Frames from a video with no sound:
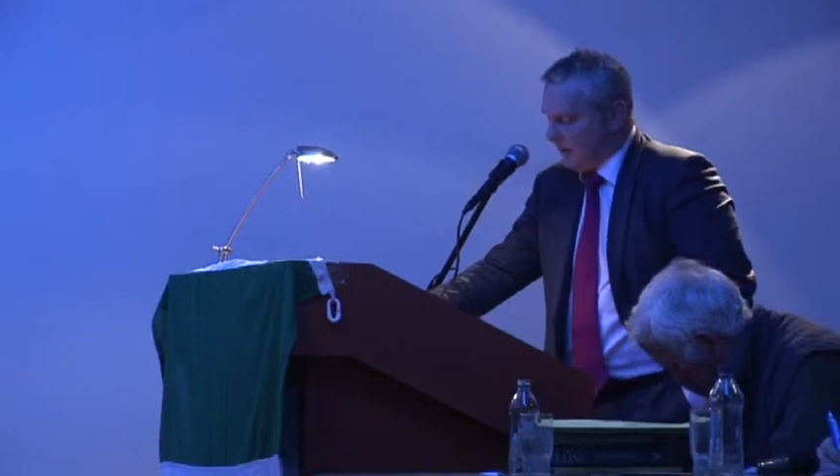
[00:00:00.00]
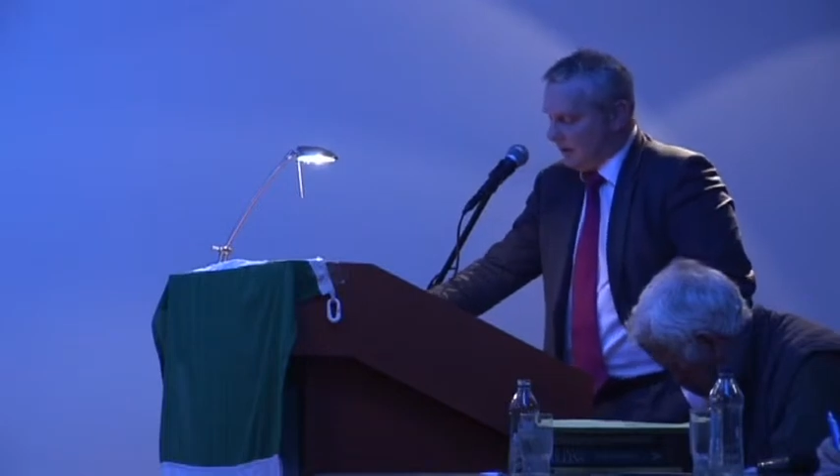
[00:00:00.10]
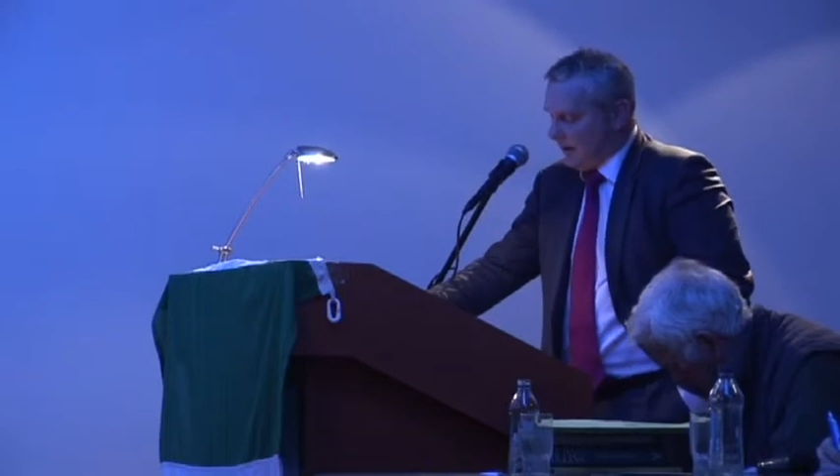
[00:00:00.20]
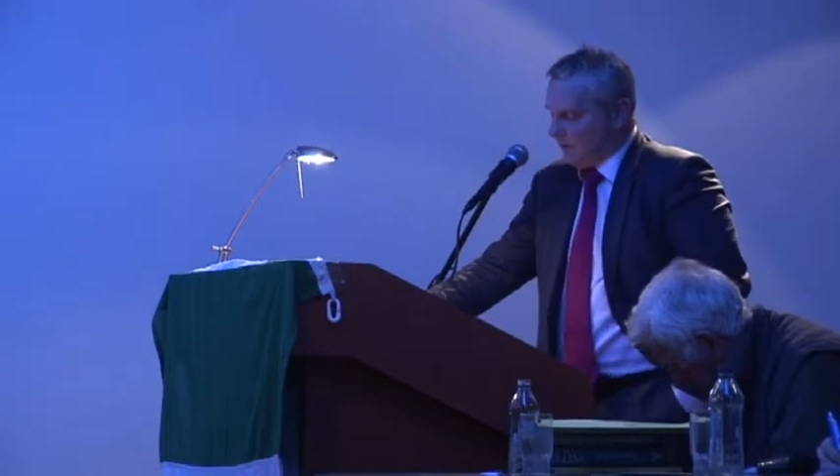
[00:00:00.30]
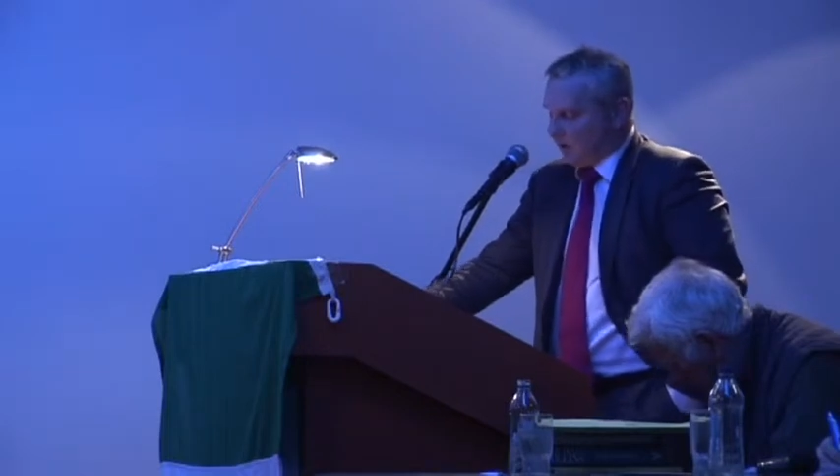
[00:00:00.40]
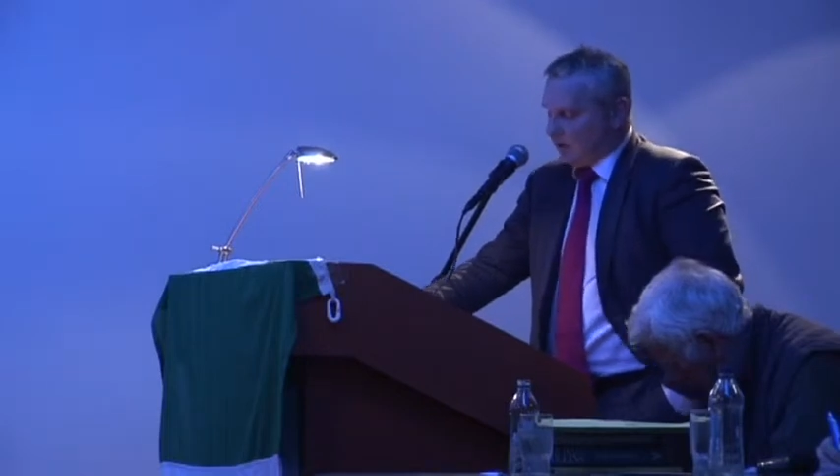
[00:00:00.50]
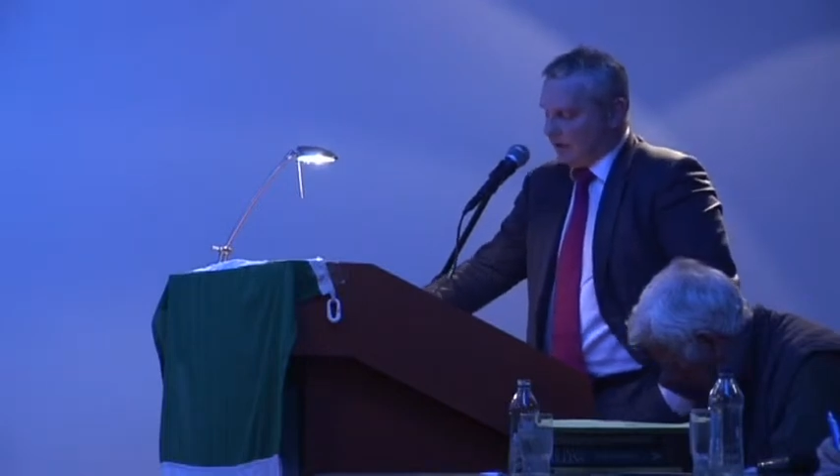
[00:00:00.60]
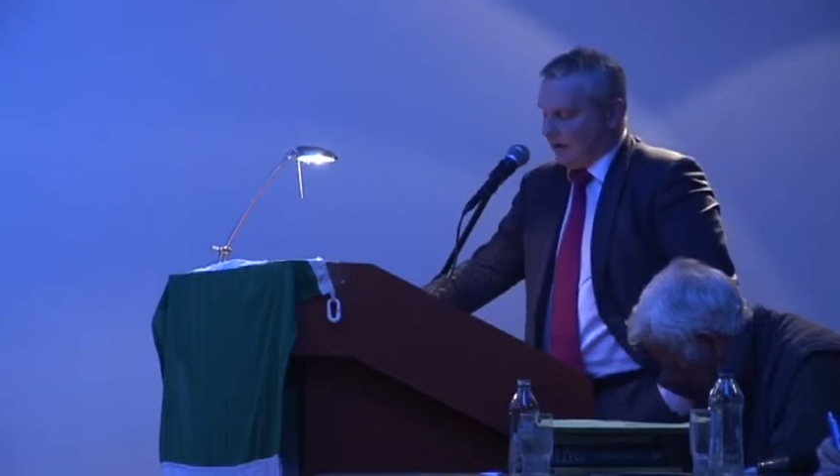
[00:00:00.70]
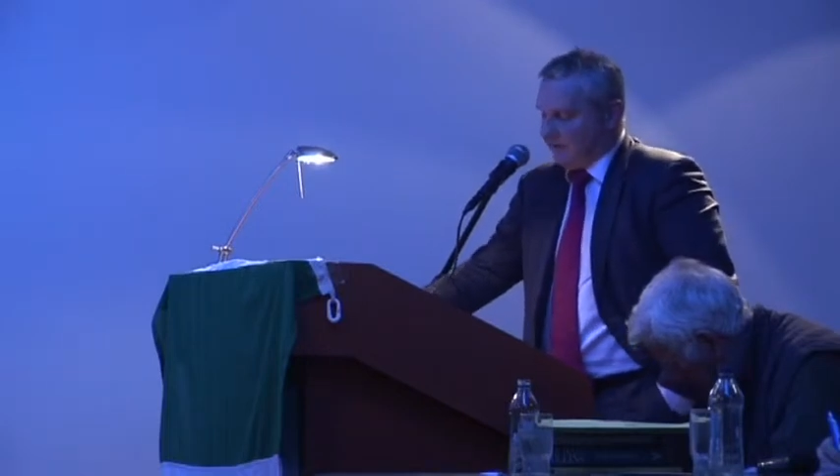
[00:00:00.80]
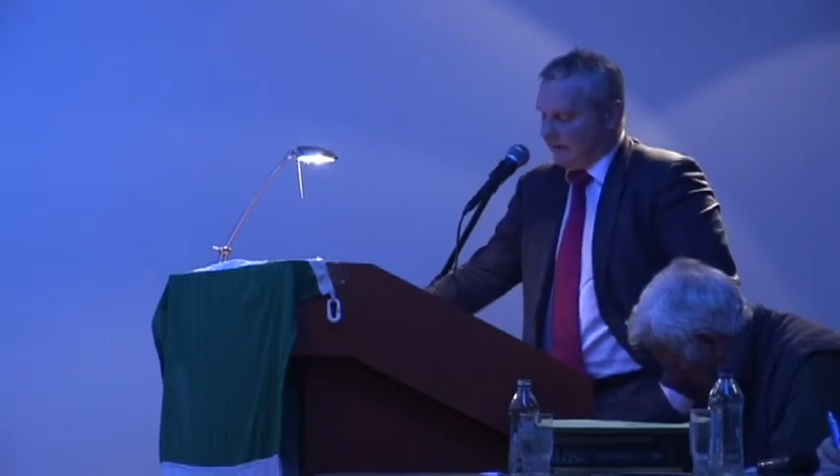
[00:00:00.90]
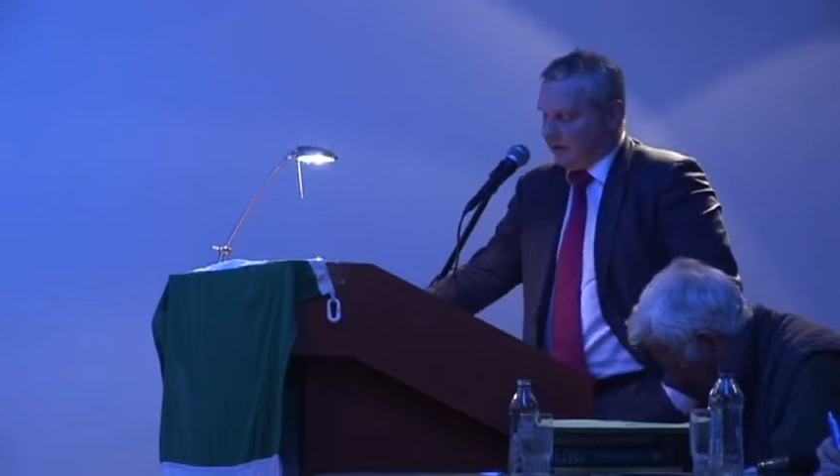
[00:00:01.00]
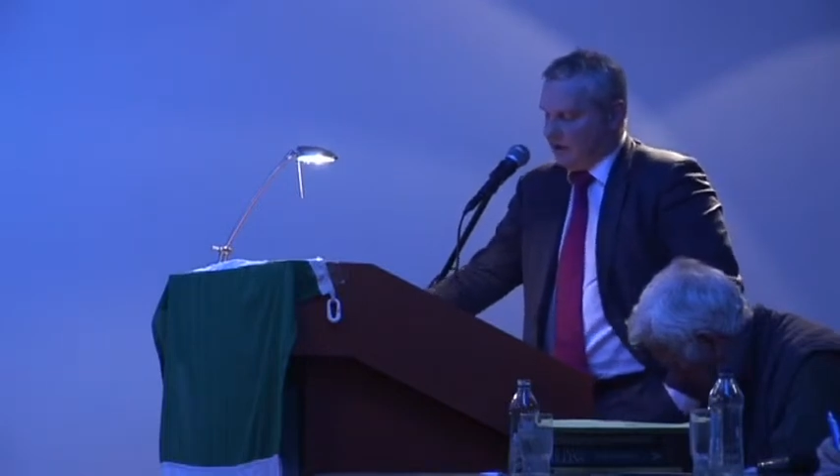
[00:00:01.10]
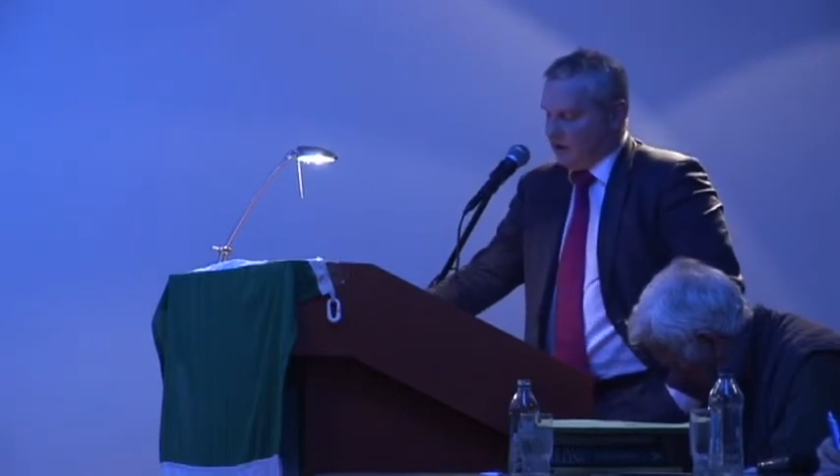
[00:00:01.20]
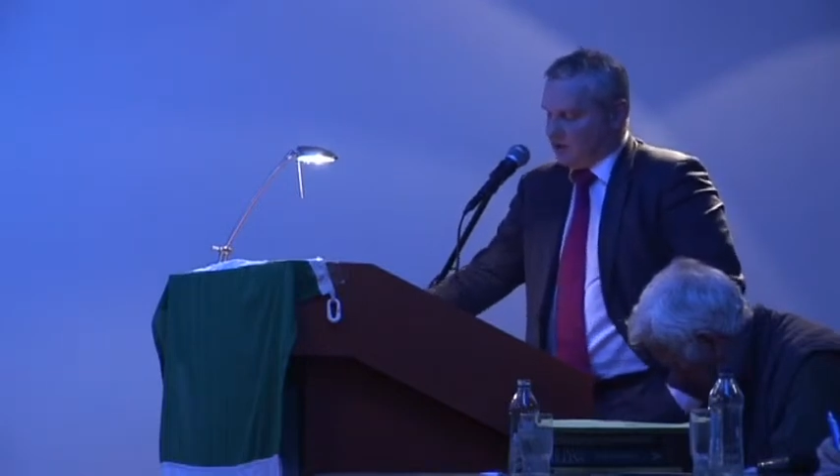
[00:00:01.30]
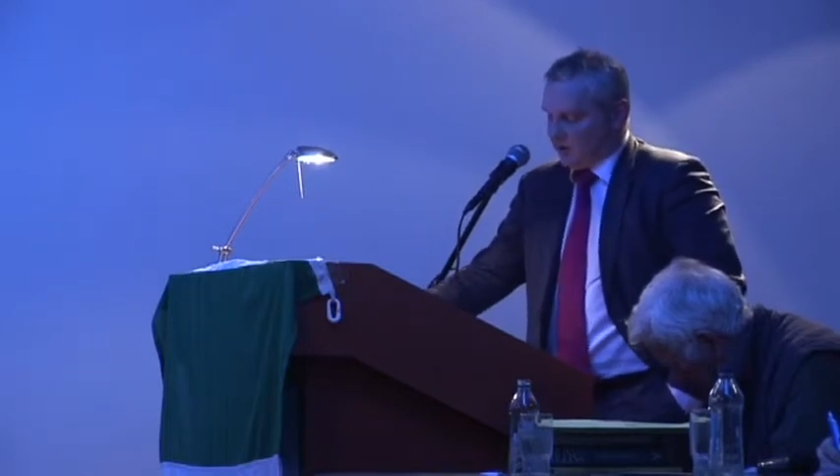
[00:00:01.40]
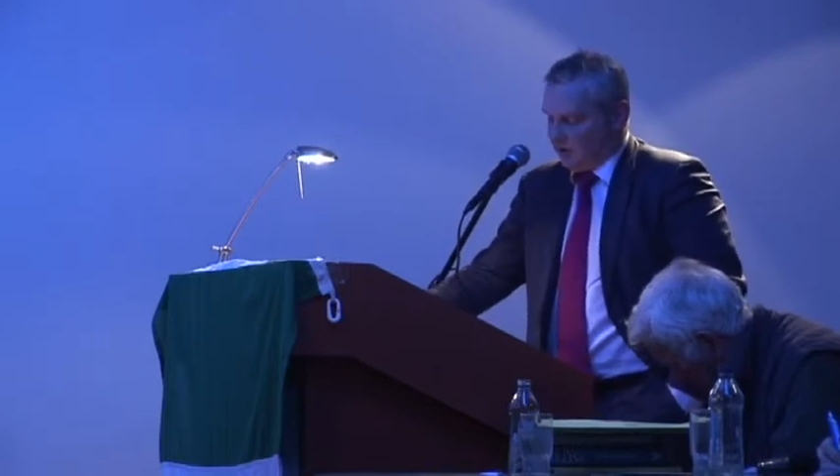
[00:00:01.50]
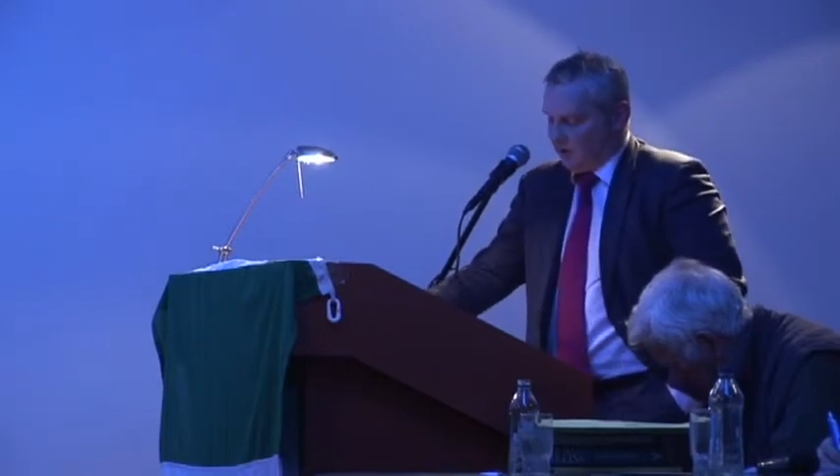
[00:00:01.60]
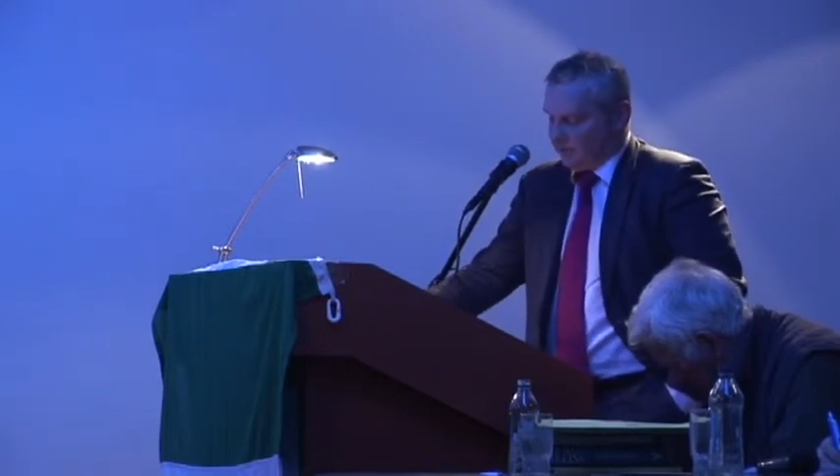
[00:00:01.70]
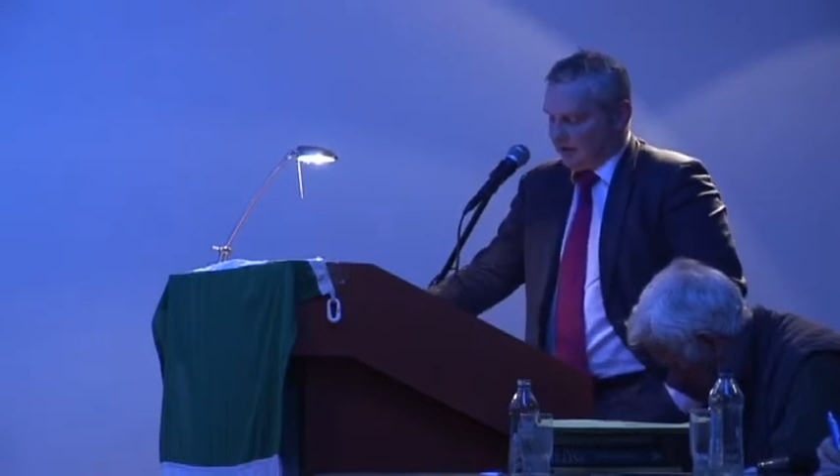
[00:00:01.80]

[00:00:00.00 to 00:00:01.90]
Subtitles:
but the living should not